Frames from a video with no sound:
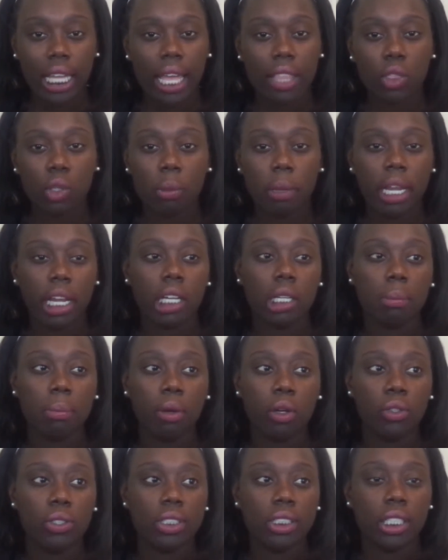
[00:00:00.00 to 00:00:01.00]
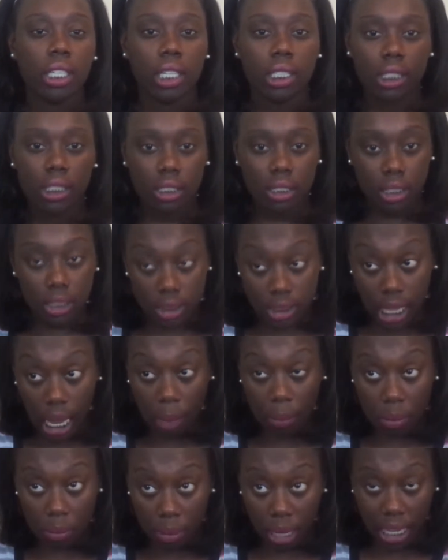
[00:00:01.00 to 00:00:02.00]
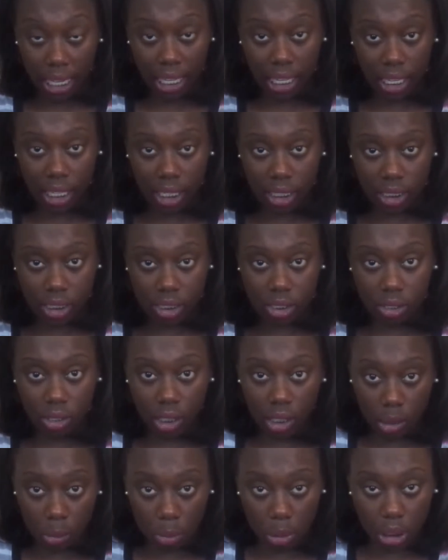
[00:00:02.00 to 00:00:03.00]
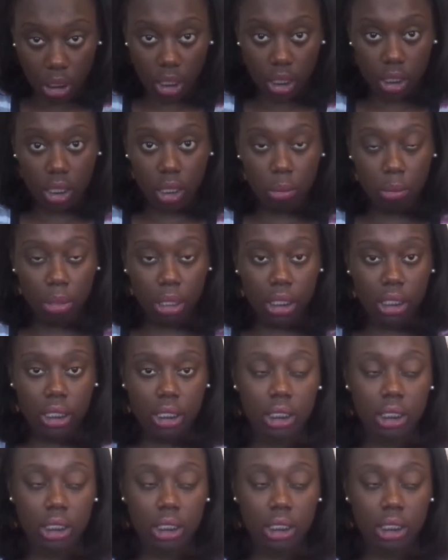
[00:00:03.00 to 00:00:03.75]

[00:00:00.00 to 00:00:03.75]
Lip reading: I throw my hair in a ponytail at the top of my head, so it'll be in the umbrella.